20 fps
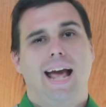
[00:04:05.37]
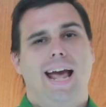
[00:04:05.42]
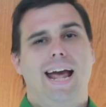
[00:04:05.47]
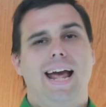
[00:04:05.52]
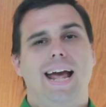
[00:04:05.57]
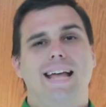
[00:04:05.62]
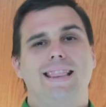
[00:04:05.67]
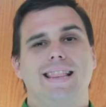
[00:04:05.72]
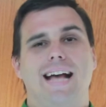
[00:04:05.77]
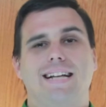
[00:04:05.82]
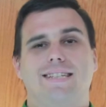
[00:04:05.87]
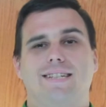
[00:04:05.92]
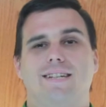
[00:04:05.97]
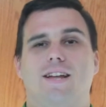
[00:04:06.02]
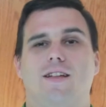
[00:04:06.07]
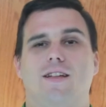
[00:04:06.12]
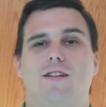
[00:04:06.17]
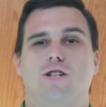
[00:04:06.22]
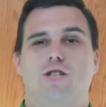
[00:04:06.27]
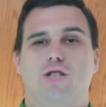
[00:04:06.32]
And that's
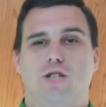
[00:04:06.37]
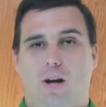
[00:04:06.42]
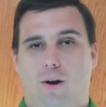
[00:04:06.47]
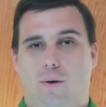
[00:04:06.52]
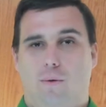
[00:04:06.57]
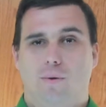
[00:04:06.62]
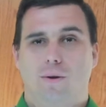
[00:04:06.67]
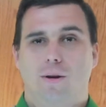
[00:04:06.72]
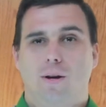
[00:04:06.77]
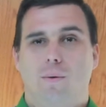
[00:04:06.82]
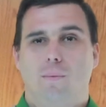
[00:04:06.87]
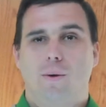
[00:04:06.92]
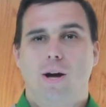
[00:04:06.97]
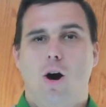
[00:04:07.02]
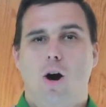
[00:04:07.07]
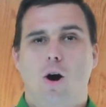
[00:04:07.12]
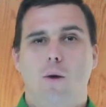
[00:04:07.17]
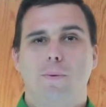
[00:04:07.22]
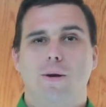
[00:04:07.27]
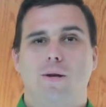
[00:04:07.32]
another show. We
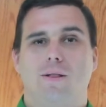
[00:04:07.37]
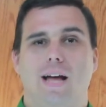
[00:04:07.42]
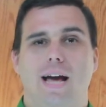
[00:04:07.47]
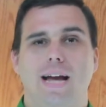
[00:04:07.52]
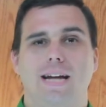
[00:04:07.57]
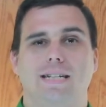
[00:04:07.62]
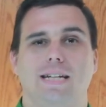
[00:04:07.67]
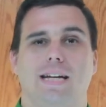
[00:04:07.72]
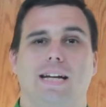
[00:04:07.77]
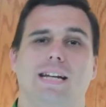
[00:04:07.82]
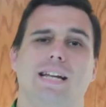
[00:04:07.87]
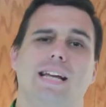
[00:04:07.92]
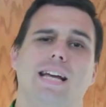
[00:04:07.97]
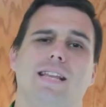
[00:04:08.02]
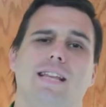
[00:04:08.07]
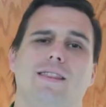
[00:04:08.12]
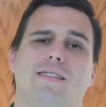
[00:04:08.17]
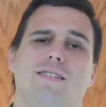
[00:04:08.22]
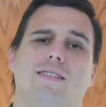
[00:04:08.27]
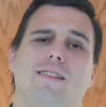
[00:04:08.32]
hope you liked it and
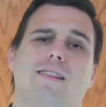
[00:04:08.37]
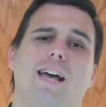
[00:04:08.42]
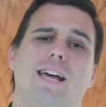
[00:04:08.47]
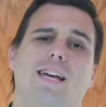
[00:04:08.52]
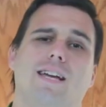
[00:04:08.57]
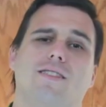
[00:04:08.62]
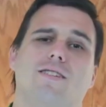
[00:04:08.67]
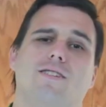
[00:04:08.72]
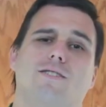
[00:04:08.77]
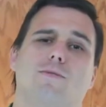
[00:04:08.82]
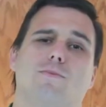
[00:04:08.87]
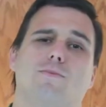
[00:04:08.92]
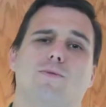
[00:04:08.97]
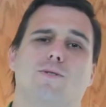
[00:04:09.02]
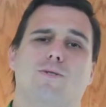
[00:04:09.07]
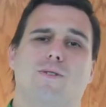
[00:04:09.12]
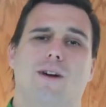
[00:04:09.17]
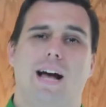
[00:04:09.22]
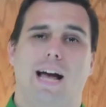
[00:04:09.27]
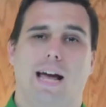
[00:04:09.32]
hit the like and the
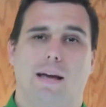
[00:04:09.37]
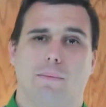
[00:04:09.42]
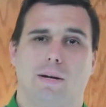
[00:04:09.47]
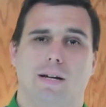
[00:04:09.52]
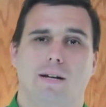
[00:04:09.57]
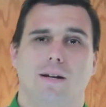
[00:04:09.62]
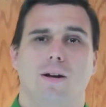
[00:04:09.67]
subscribe.